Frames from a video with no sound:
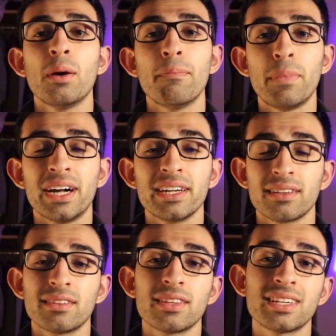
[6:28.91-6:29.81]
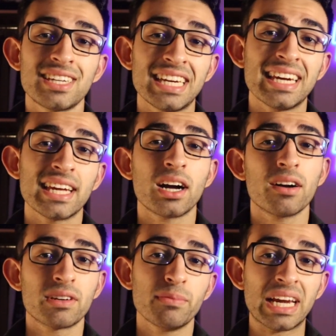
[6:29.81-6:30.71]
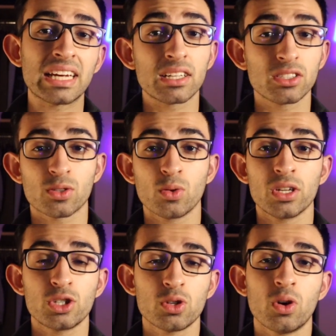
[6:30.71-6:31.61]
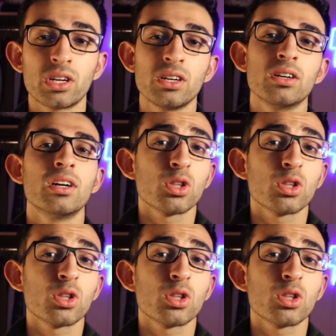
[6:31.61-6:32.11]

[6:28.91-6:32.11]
but the training after medical school is shorter.